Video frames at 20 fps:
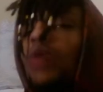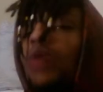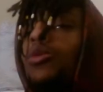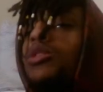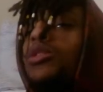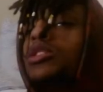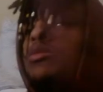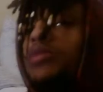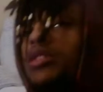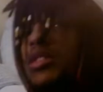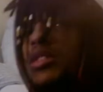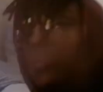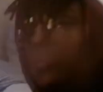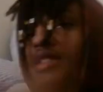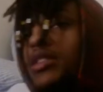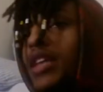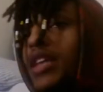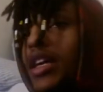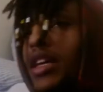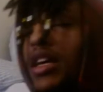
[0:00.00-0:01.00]
which means
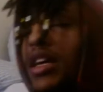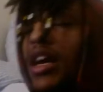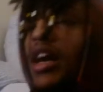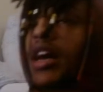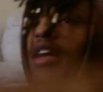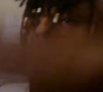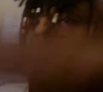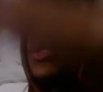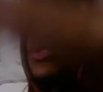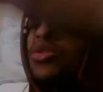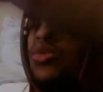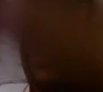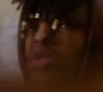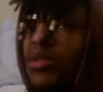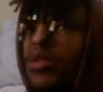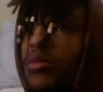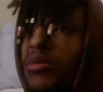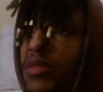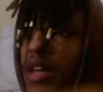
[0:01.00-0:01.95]
that guy is a woman,